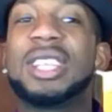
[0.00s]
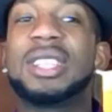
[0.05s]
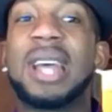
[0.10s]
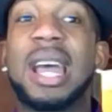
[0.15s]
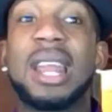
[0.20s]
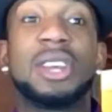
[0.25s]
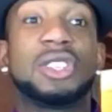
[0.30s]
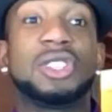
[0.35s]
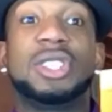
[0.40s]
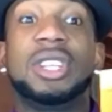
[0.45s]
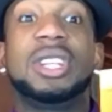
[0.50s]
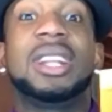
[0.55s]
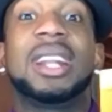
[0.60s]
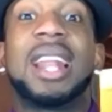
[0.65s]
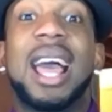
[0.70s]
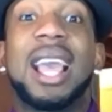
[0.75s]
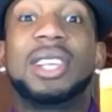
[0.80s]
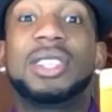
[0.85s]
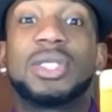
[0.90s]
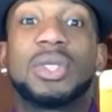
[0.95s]
I just didn't
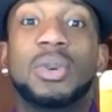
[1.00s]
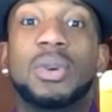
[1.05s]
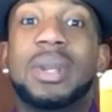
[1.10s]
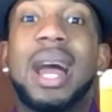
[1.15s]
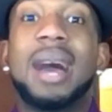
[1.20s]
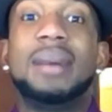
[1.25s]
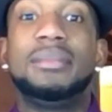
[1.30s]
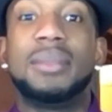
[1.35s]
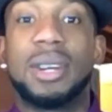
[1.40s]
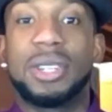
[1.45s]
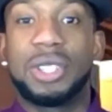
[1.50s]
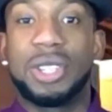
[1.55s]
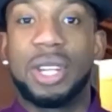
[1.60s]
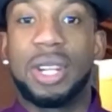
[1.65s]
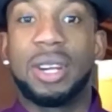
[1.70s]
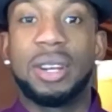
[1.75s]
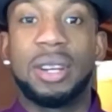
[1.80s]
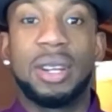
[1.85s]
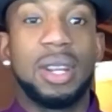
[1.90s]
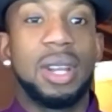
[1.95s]
like school that much, you
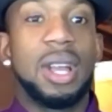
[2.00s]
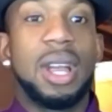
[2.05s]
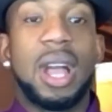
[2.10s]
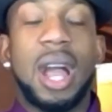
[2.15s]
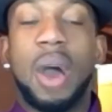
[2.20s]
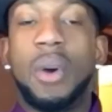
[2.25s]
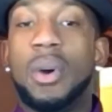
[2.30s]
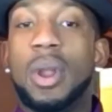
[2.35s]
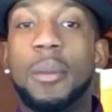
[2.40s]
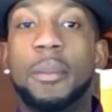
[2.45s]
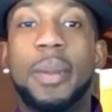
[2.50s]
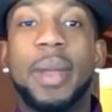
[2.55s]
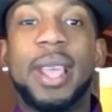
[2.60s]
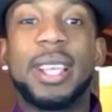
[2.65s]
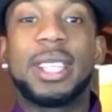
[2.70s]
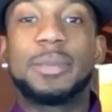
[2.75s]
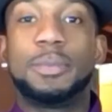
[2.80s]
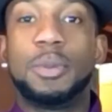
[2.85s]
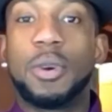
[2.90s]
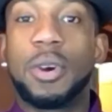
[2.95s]
know. Yeah. I want to play
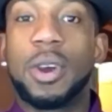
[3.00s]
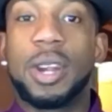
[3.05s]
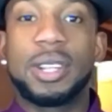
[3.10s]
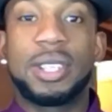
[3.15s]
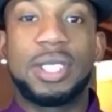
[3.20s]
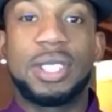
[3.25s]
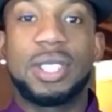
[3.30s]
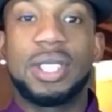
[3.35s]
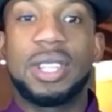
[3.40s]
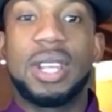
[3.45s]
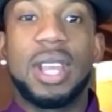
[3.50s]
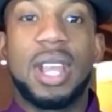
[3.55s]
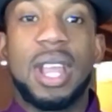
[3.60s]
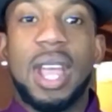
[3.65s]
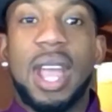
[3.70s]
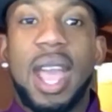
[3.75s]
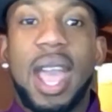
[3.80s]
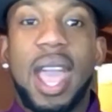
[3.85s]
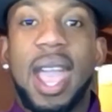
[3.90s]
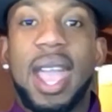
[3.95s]
sports
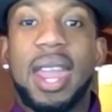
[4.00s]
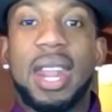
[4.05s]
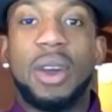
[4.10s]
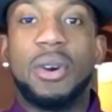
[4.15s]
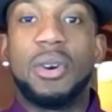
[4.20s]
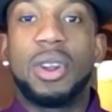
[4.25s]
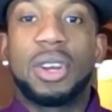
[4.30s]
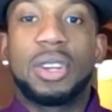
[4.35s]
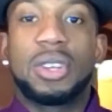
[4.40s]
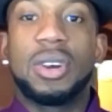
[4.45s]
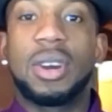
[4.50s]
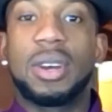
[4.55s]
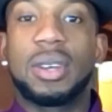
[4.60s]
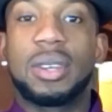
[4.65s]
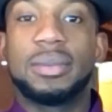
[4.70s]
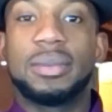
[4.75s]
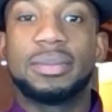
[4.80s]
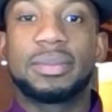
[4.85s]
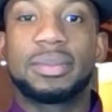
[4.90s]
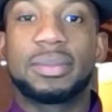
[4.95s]
and I want to cook.
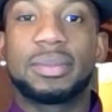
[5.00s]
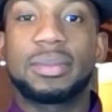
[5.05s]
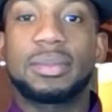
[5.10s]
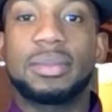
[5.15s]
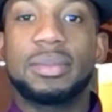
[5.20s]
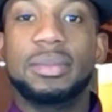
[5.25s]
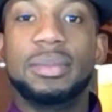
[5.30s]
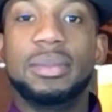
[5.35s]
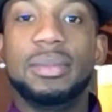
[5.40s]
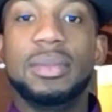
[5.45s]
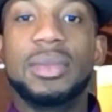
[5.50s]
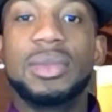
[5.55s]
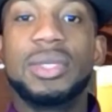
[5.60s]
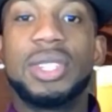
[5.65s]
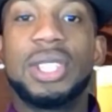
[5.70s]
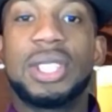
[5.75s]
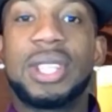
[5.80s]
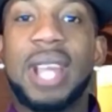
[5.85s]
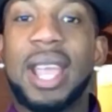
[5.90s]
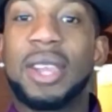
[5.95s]

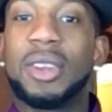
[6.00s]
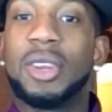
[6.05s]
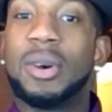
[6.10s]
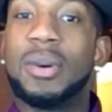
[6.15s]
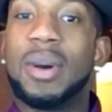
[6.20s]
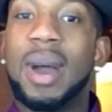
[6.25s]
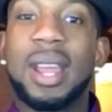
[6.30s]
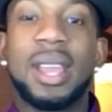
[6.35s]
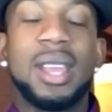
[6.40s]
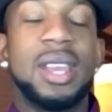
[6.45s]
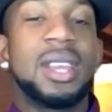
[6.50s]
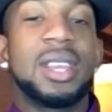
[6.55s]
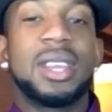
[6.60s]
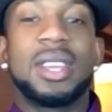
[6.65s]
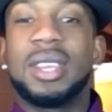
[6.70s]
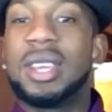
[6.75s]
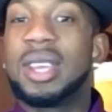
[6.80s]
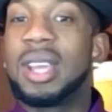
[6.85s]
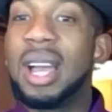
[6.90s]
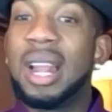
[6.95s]
She's like, you know what?
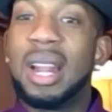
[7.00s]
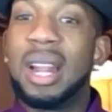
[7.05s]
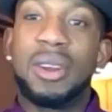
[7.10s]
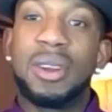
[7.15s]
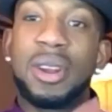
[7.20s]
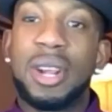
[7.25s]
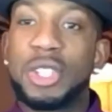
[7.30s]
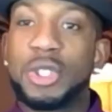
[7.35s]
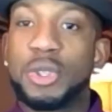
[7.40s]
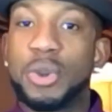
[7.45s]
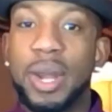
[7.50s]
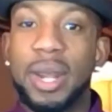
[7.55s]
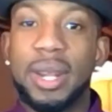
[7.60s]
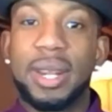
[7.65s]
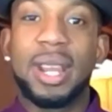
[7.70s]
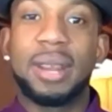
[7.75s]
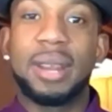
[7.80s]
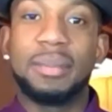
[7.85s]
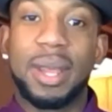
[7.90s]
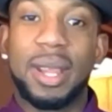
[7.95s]
You gotta learn a trade
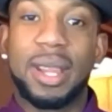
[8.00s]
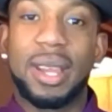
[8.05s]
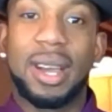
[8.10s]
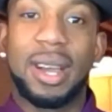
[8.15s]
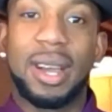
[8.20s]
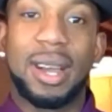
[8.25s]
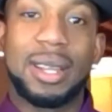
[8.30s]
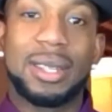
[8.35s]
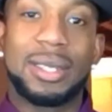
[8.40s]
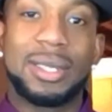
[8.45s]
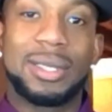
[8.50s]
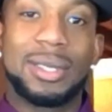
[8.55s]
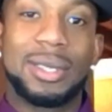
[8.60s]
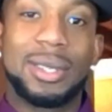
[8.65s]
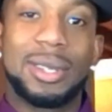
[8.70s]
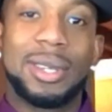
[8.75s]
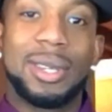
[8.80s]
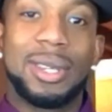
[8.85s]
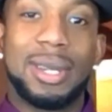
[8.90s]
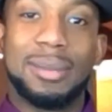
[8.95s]
then, because
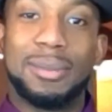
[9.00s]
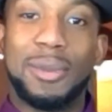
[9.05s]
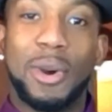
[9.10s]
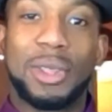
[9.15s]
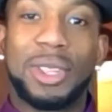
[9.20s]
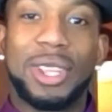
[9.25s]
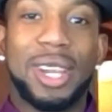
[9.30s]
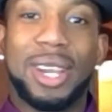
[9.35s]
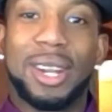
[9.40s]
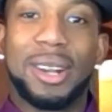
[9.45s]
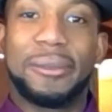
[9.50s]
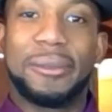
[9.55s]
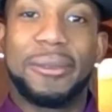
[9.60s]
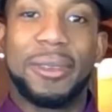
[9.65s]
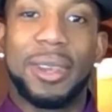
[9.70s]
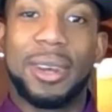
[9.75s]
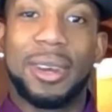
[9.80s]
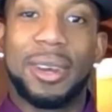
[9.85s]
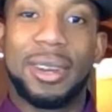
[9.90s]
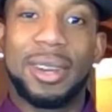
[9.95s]
the book thing enough for
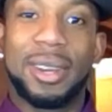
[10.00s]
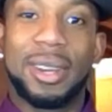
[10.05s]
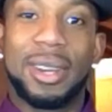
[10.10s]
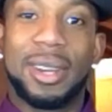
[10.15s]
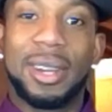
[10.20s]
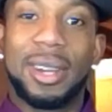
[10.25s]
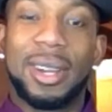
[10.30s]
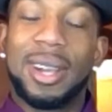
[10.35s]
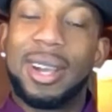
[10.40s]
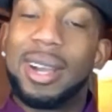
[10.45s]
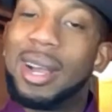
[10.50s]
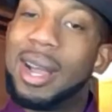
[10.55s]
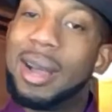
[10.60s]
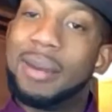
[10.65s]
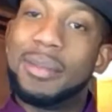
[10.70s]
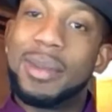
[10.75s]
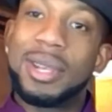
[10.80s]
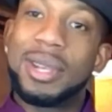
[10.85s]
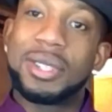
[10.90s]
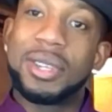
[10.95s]
you. I
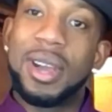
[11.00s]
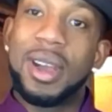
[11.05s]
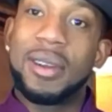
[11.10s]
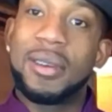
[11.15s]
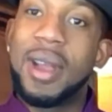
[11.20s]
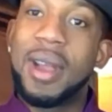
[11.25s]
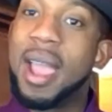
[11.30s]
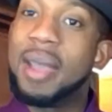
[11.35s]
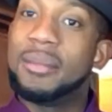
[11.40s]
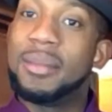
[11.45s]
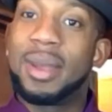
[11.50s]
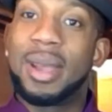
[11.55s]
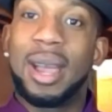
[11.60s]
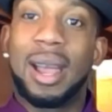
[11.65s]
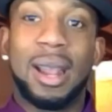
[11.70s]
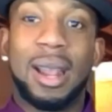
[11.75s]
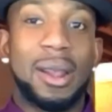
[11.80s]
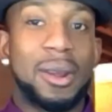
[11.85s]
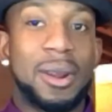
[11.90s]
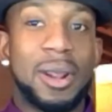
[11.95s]
mean, say, all right, I
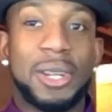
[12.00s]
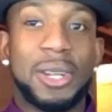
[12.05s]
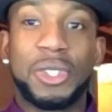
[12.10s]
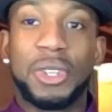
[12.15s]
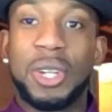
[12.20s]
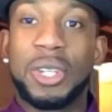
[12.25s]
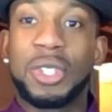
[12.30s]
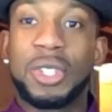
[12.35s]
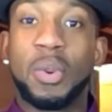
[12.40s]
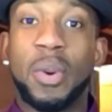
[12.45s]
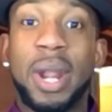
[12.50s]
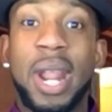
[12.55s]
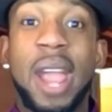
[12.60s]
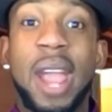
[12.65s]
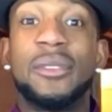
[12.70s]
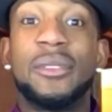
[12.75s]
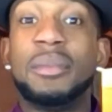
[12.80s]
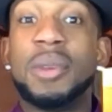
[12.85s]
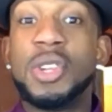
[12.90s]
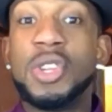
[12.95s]
gotta learn a trade. So
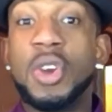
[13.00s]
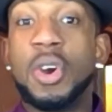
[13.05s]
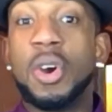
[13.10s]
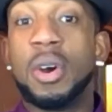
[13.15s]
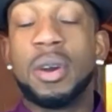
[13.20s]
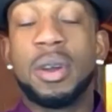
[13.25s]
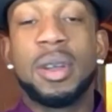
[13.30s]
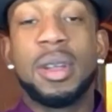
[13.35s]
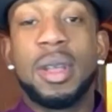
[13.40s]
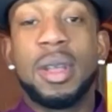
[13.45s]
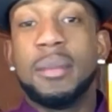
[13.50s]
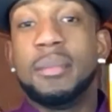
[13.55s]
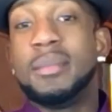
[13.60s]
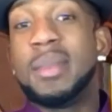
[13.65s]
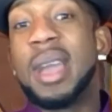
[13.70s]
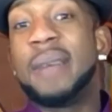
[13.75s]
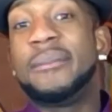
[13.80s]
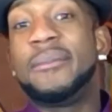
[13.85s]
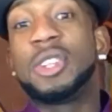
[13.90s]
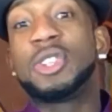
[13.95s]
whatever me do, me
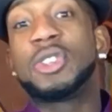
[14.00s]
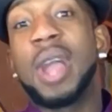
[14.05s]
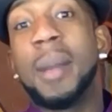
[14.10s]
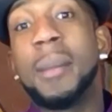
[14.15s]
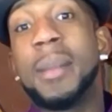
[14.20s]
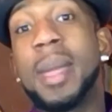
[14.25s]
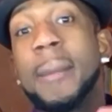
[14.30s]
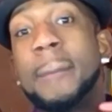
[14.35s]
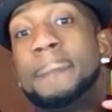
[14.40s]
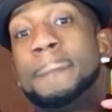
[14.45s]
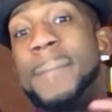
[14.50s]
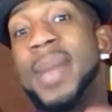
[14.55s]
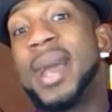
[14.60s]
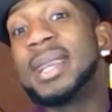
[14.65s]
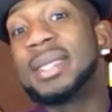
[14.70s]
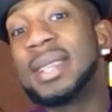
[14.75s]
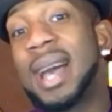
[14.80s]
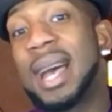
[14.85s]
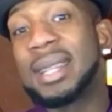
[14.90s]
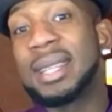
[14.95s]
have to try to be
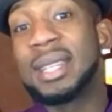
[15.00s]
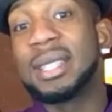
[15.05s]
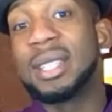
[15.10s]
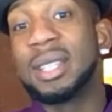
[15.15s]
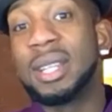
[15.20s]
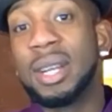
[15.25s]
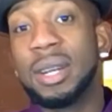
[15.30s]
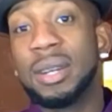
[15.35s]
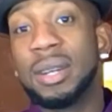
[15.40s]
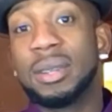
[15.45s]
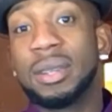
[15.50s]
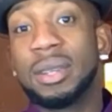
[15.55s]
best at it, you know.